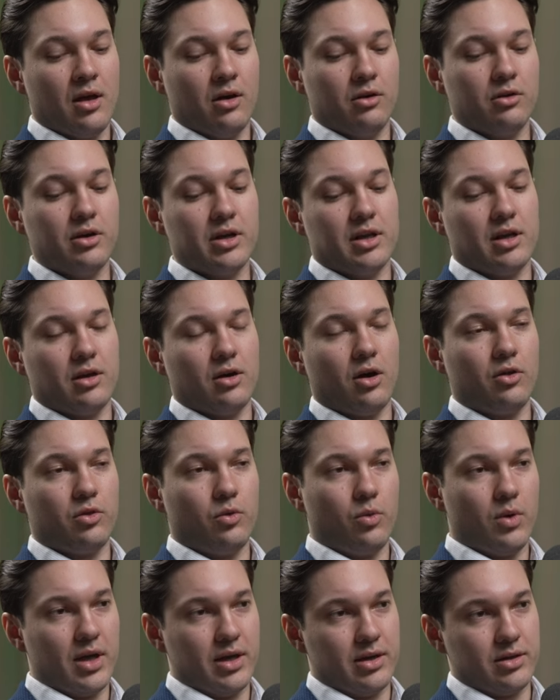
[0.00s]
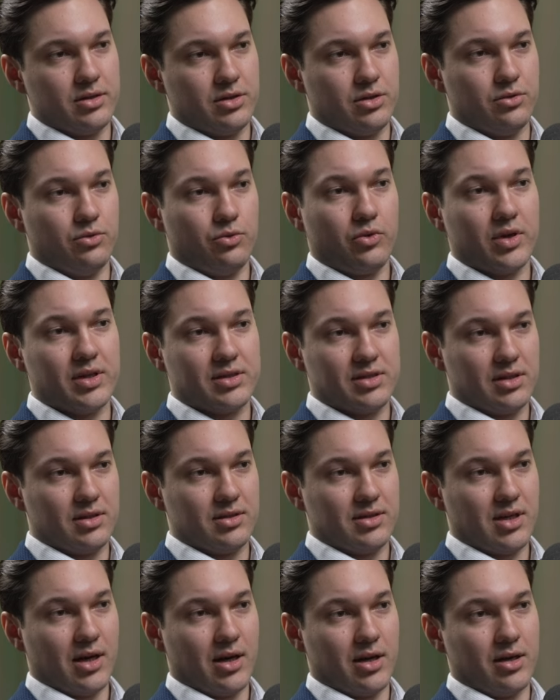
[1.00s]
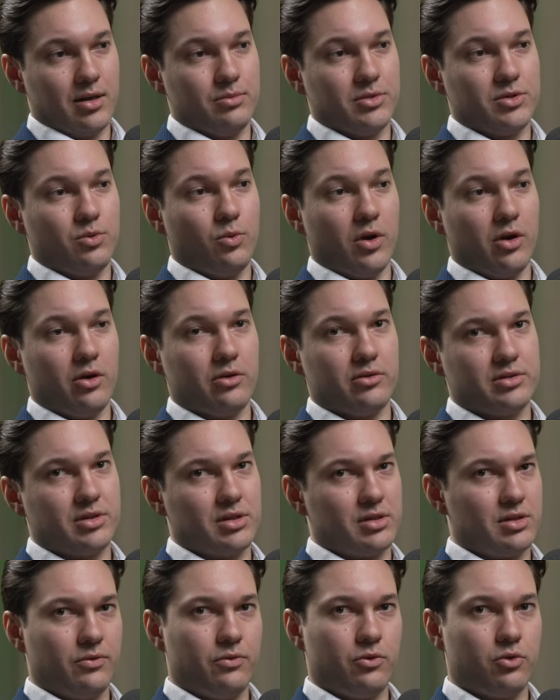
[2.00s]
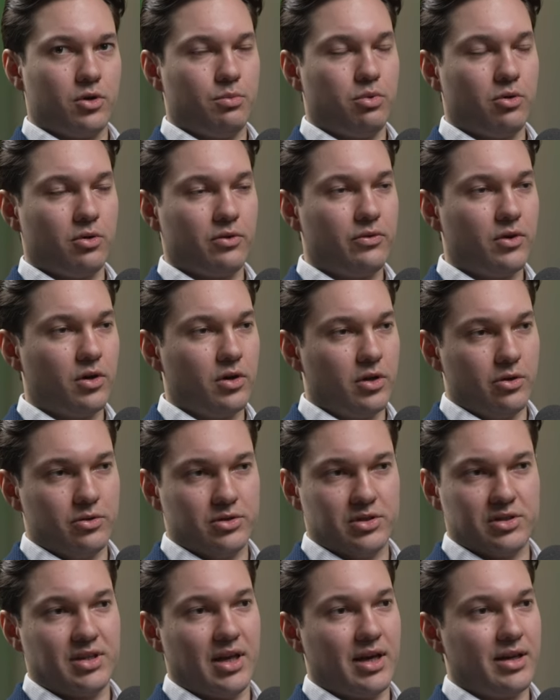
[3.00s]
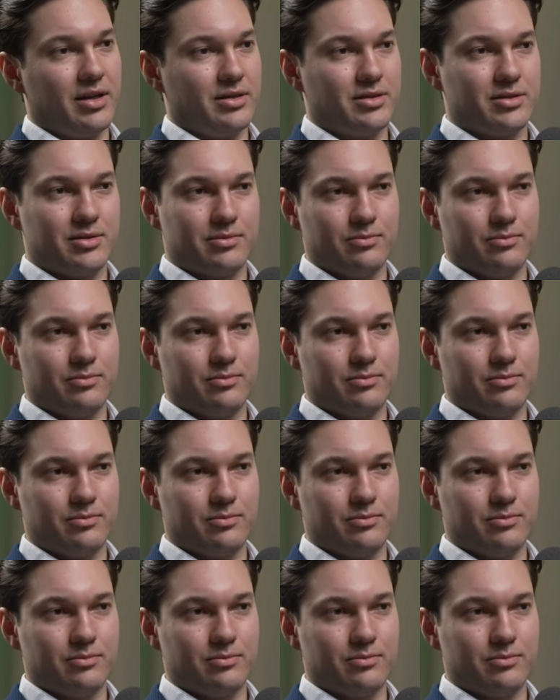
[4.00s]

leading all the way into recent times where the 60/40 portfolio just had